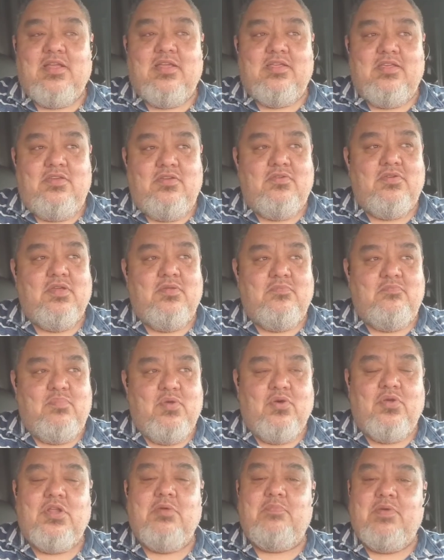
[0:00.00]
you can
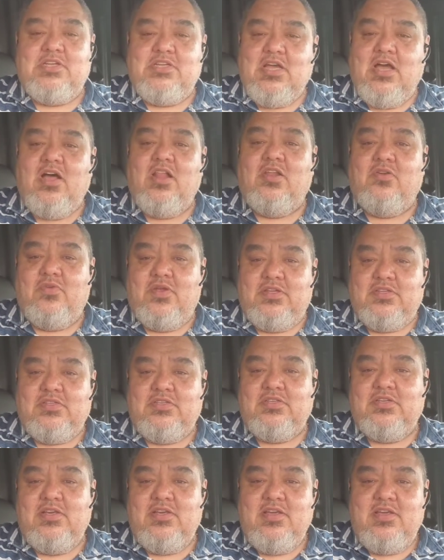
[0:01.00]
build up a
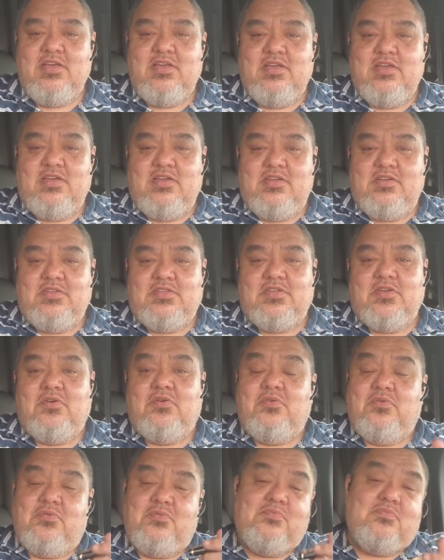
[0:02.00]
tolerance.
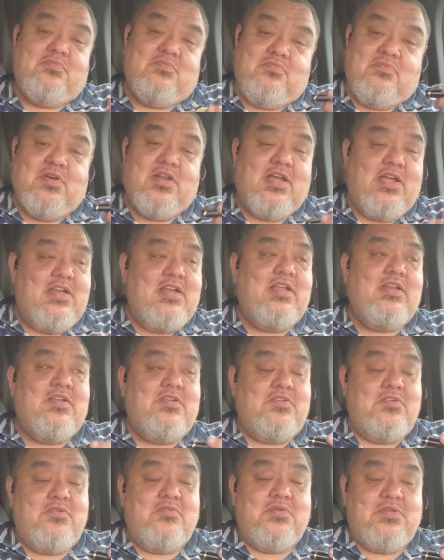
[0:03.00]
So what I need to
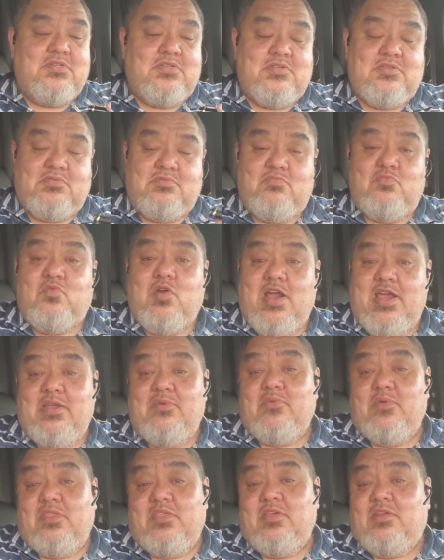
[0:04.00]
do is write
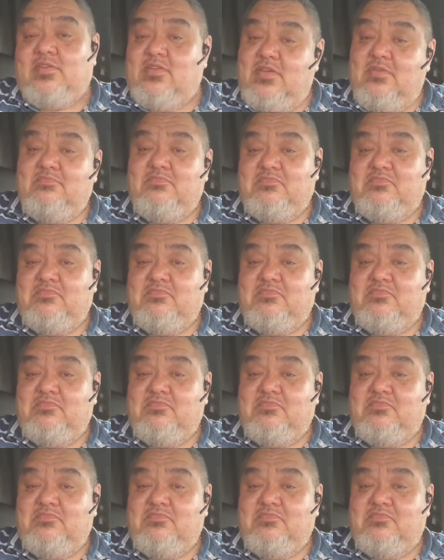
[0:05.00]
with it.